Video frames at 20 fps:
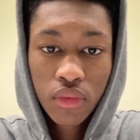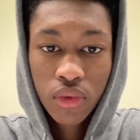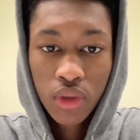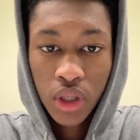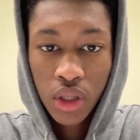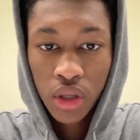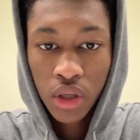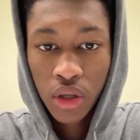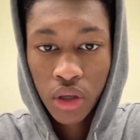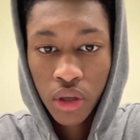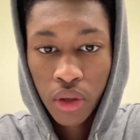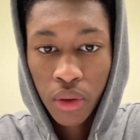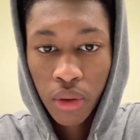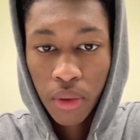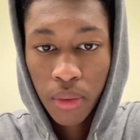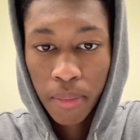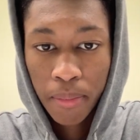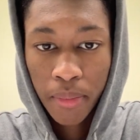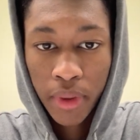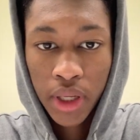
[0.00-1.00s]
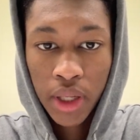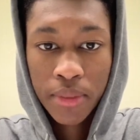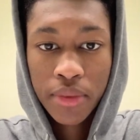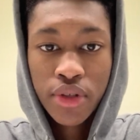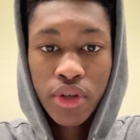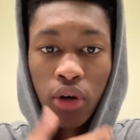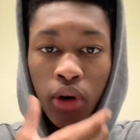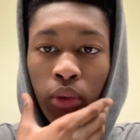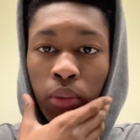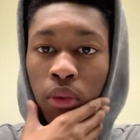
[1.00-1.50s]
Hello, my name is
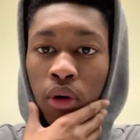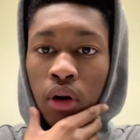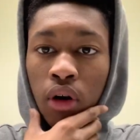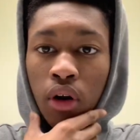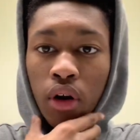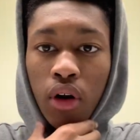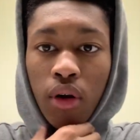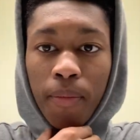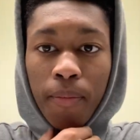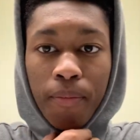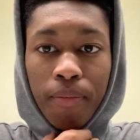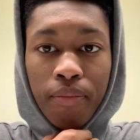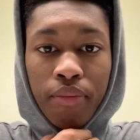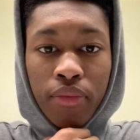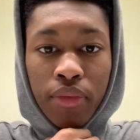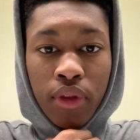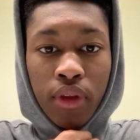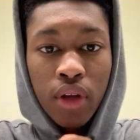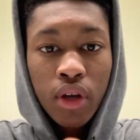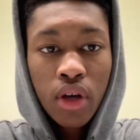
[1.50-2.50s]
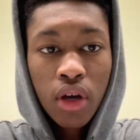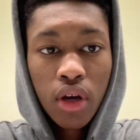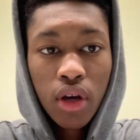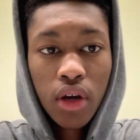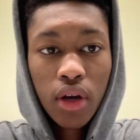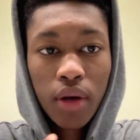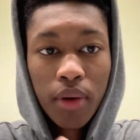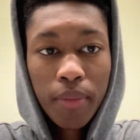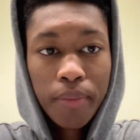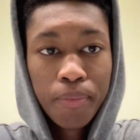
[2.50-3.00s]
Omar.
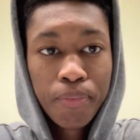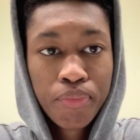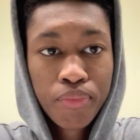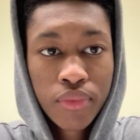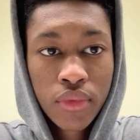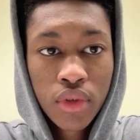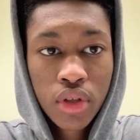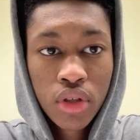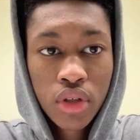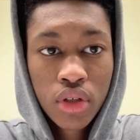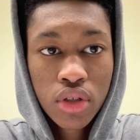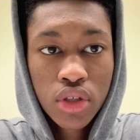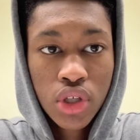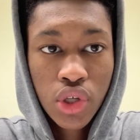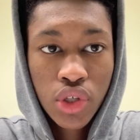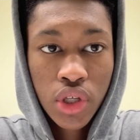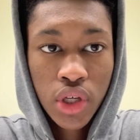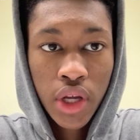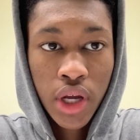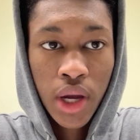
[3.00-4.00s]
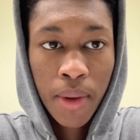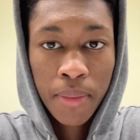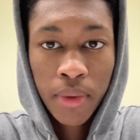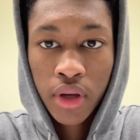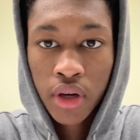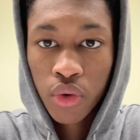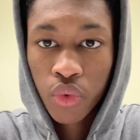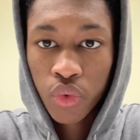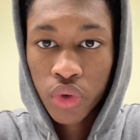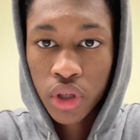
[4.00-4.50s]
Um, so today I'm going
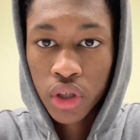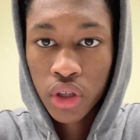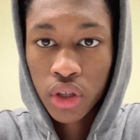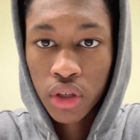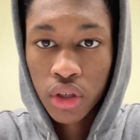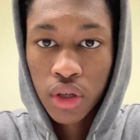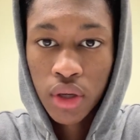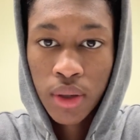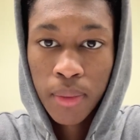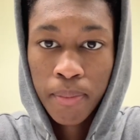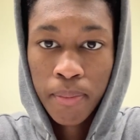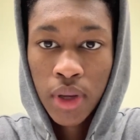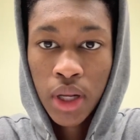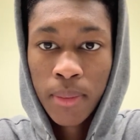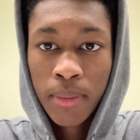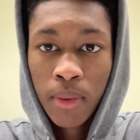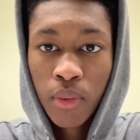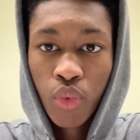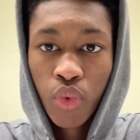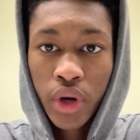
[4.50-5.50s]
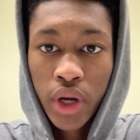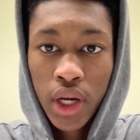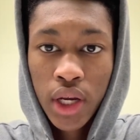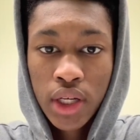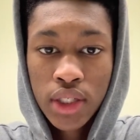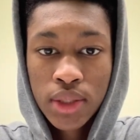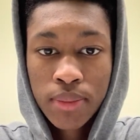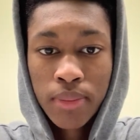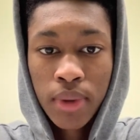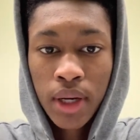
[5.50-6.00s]
to read Minimum
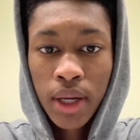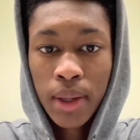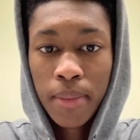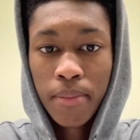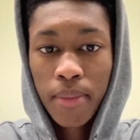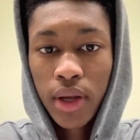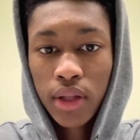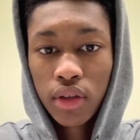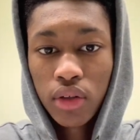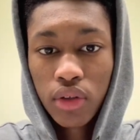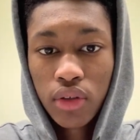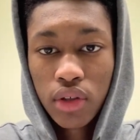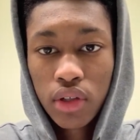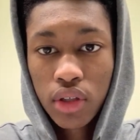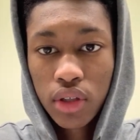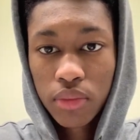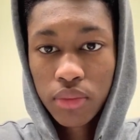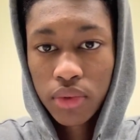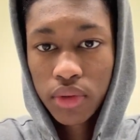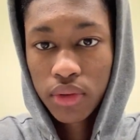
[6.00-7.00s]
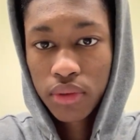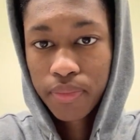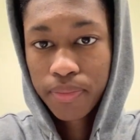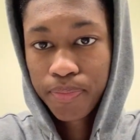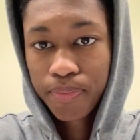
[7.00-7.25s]
Wage by Matthew Dickman.